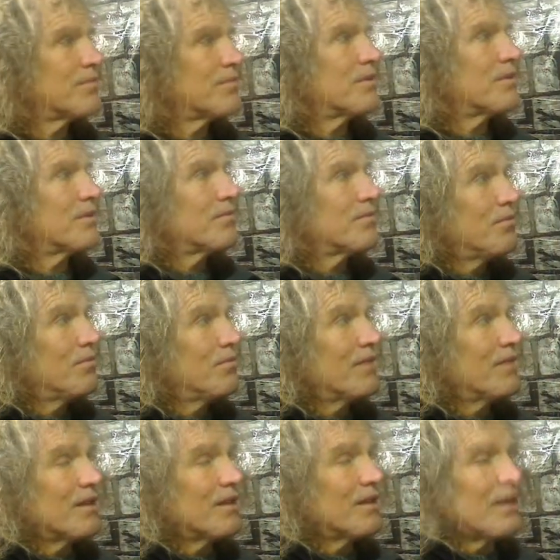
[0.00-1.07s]
but it's
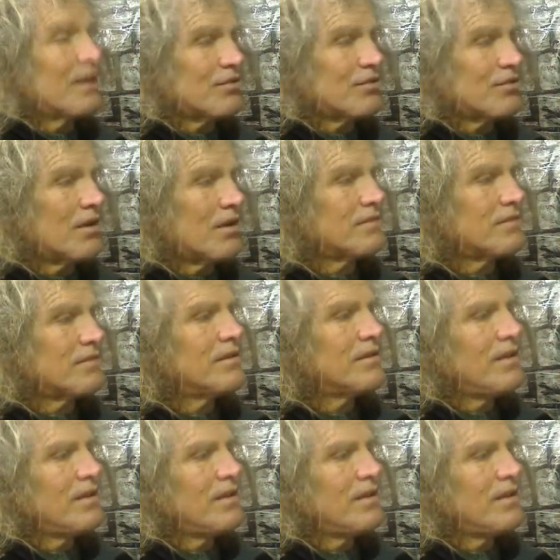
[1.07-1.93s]
moving the electrons.